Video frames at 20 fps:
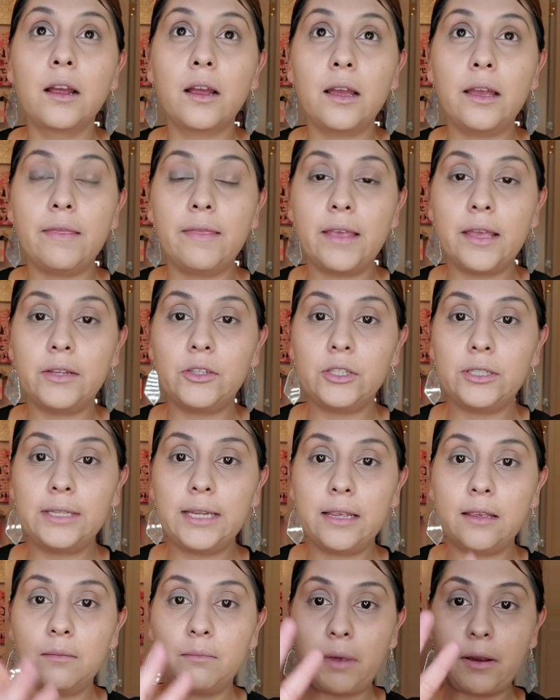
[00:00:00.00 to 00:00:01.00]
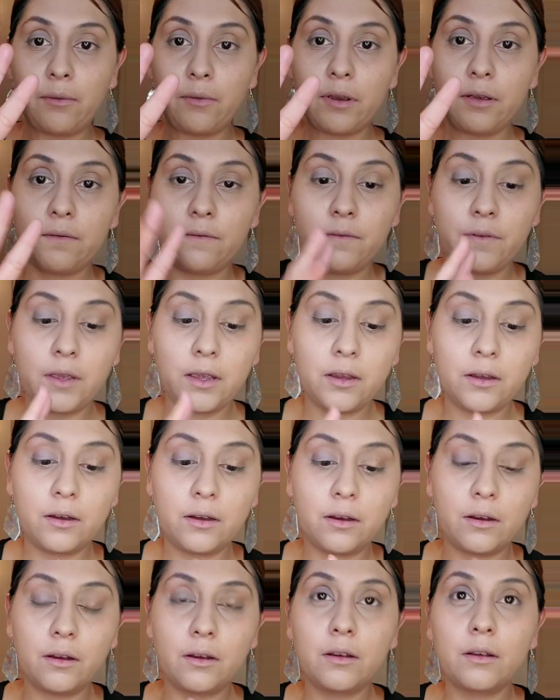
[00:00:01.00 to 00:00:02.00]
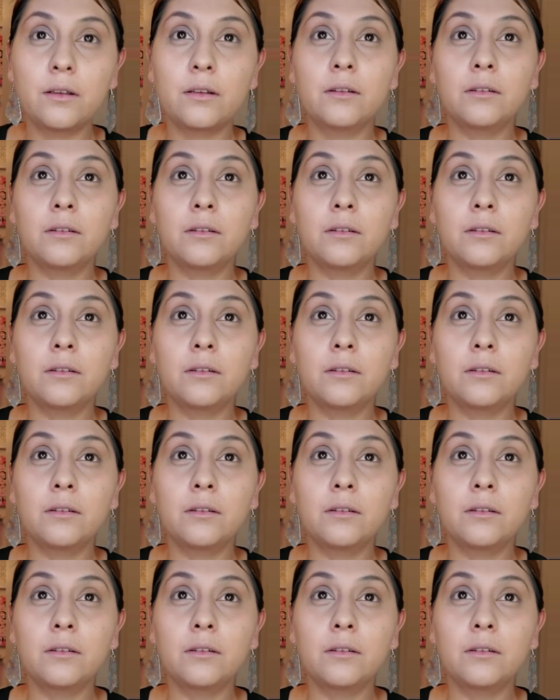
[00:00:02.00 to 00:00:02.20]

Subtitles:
and then just taking my ring finger